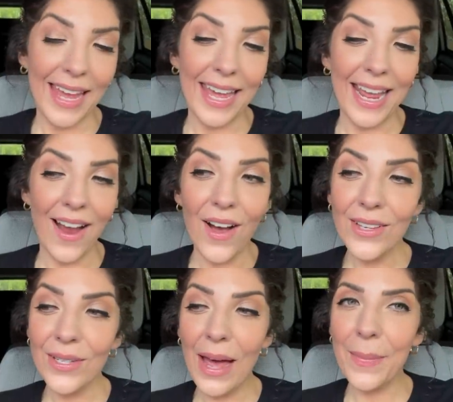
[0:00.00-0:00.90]
And I
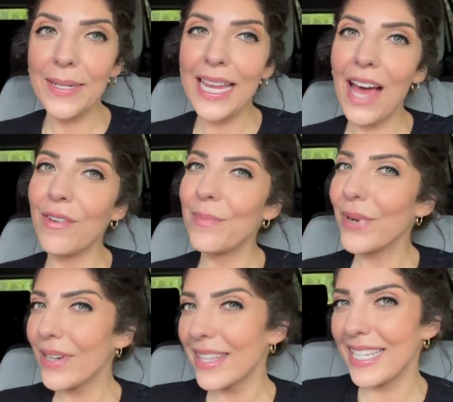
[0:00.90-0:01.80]
also happen to have a
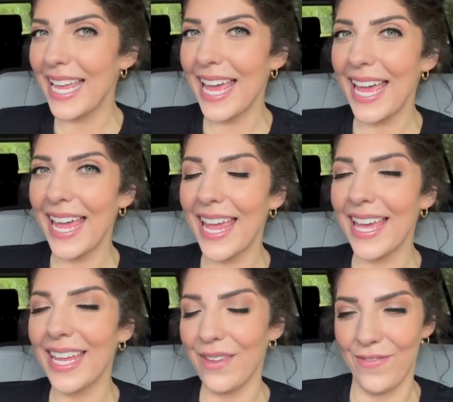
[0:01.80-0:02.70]

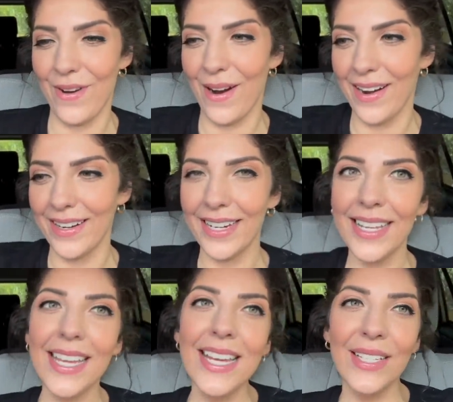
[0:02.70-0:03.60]
birthday gift card.
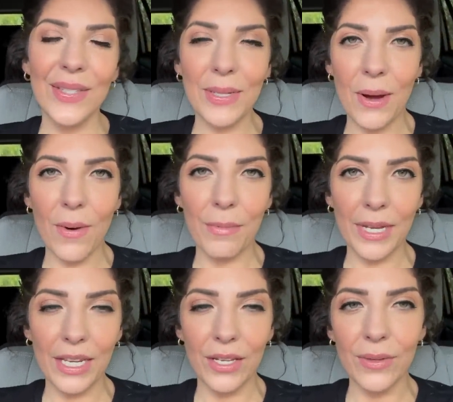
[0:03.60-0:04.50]
So I'm
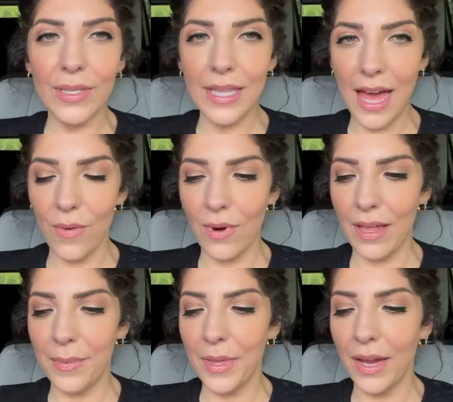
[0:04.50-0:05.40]
gonna use that while
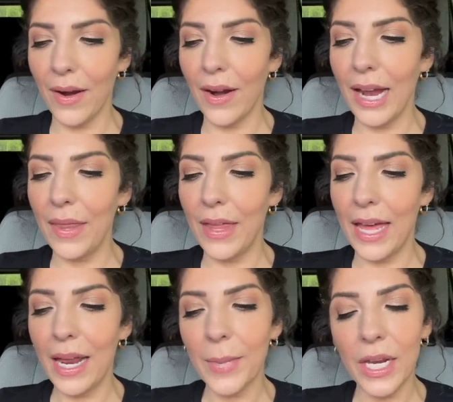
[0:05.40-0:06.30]
I'm there. And
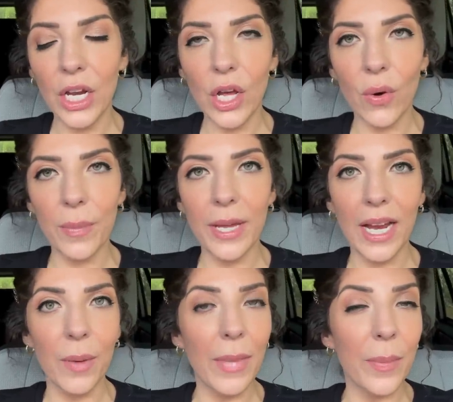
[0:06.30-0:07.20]
then I'm gonna go and pick
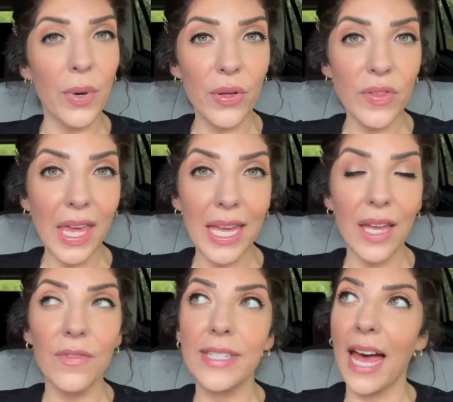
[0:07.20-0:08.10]
up my birthday
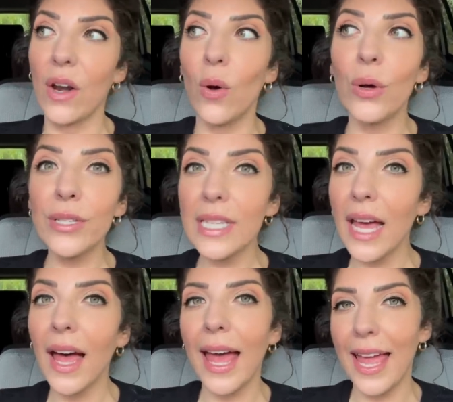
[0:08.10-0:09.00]
gift at
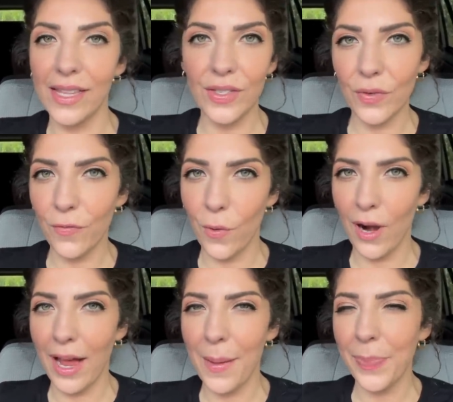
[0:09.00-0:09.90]
Ulta and
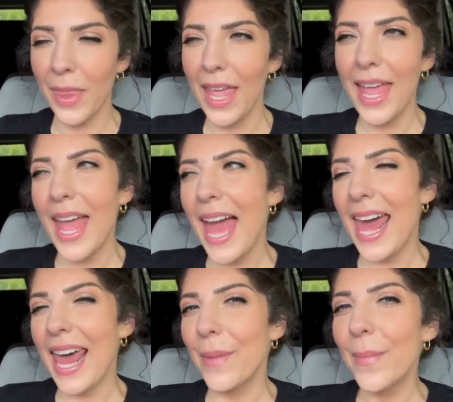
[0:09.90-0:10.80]
Sephora.
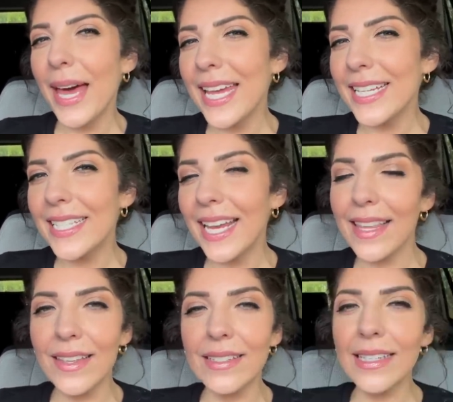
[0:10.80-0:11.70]
And I might take
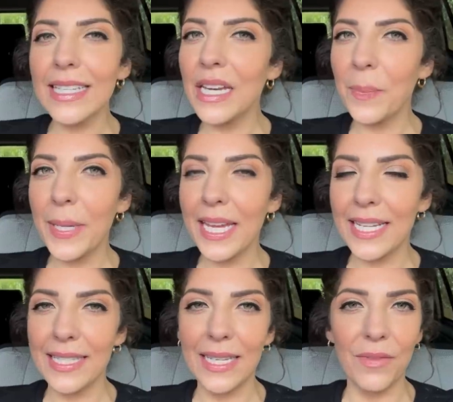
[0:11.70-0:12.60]
a little sneak peek
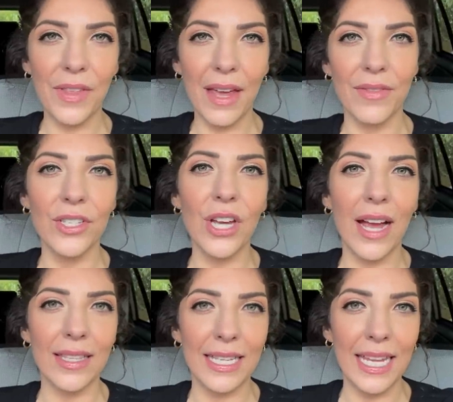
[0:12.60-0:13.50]
and see if they have the
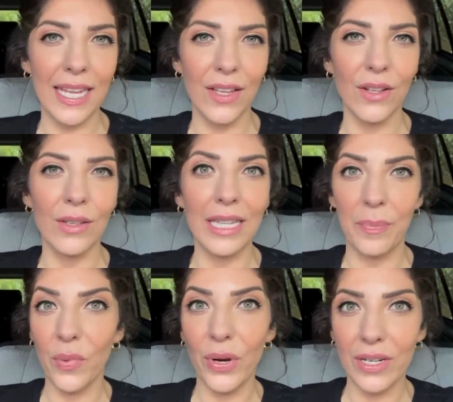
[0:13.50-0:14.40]
Jaclyn Hill
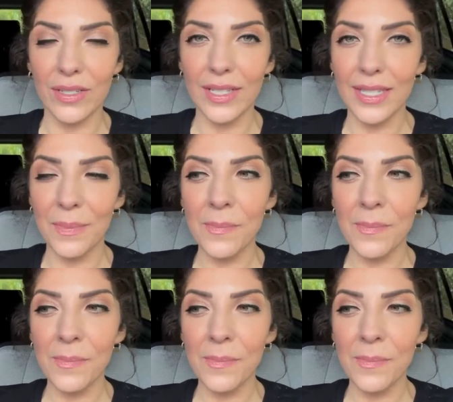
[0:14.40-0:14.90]
lip oils.